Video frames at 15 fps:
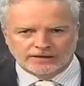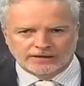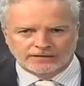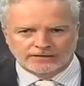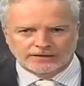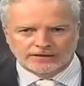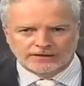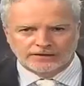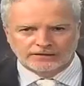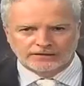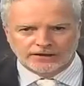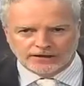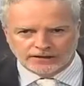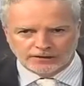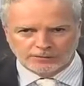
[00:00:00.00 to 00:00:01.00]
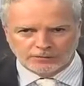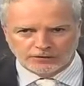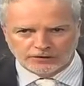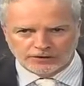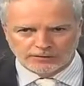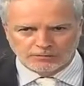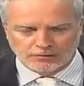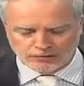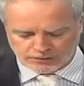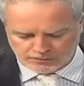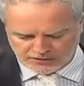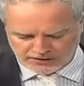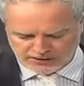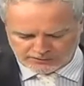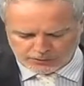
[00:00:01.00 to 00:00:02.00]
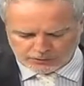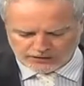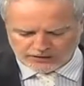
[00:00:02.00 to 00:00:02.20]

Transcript: joined in Johannesburg is Maurice Madiba. We're going to